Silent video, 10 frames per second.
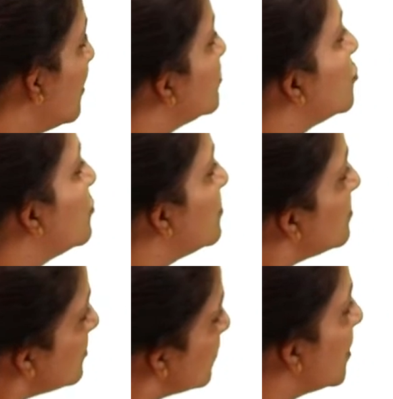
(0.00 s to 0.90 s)
So,
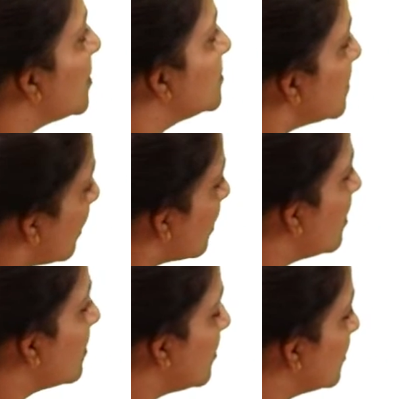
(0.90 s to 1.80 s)
there is
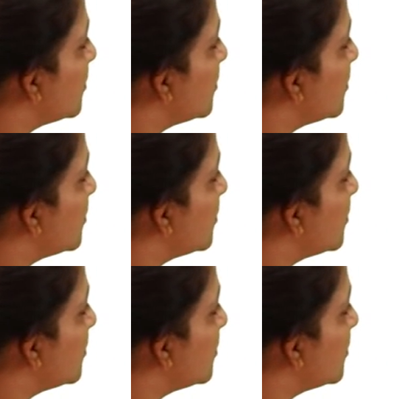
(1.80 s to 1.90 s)
occur, uh,